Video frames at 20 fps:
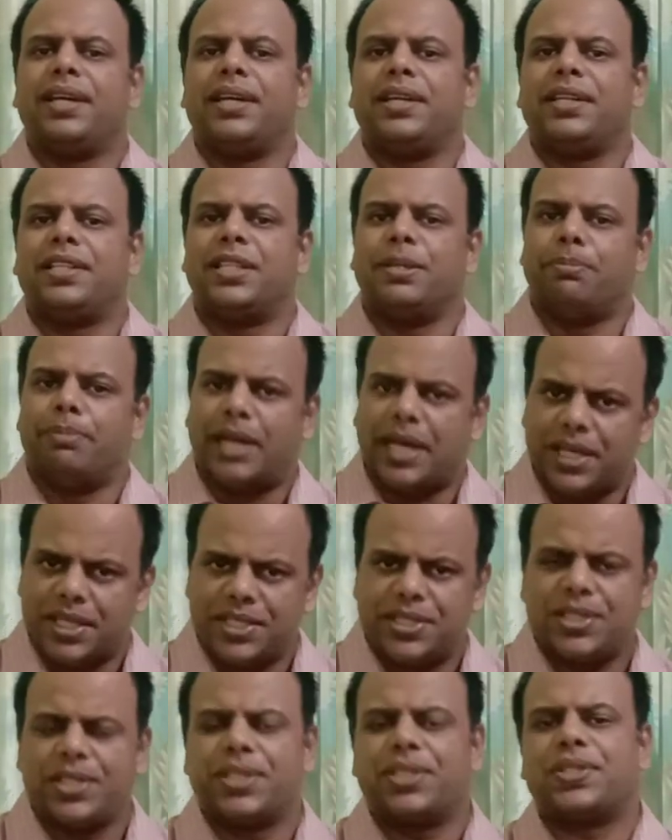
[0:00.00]
the
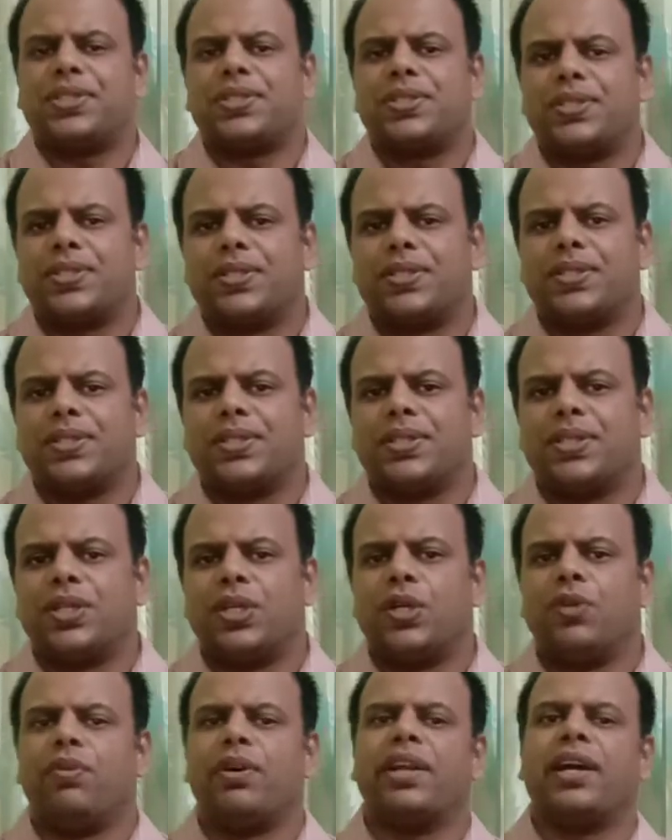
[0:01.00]
managers
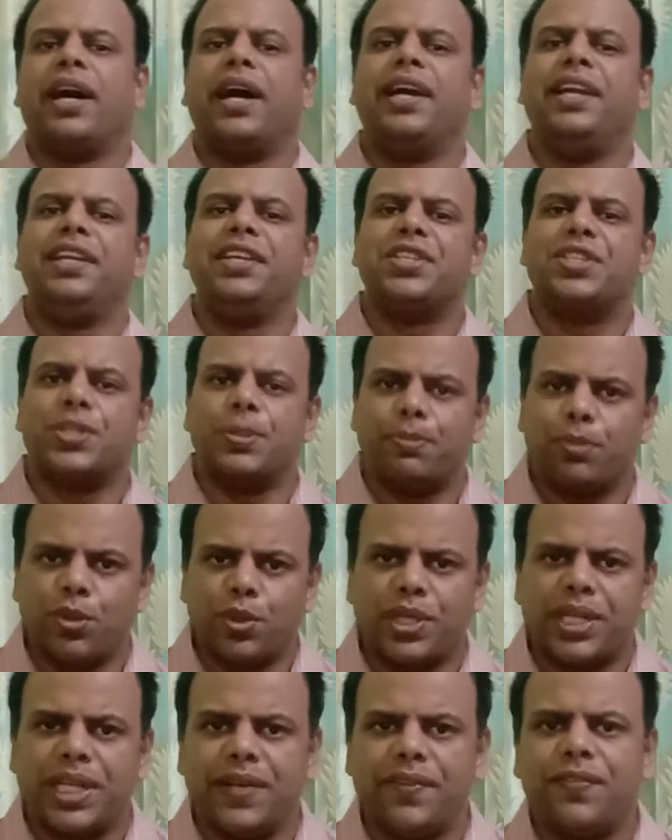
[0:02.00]
were highly
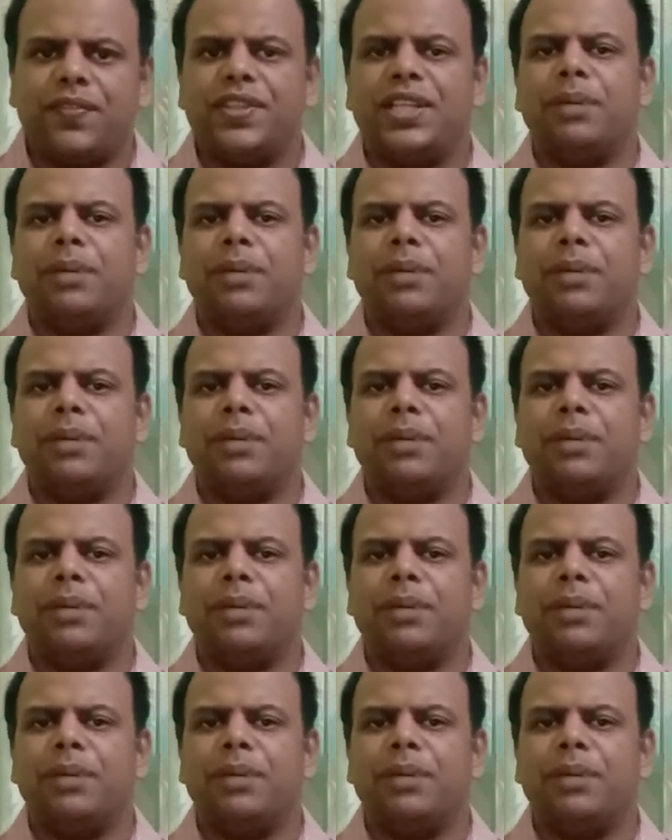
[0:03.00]
supportive.